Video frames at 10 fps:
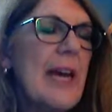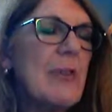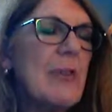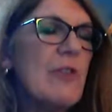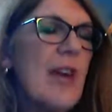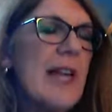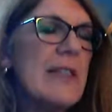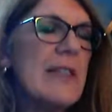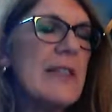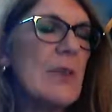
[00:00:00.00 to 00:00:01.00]
It will
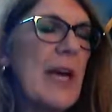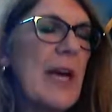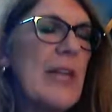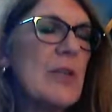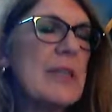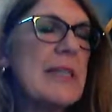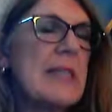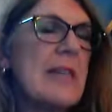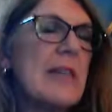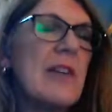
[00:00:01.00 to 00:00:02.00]
find its way to a
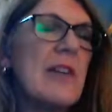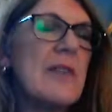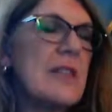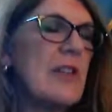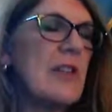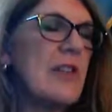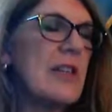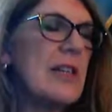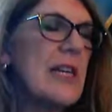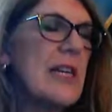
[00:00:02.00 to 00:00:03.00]
setting of
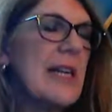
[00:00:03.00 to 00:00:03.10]
silver,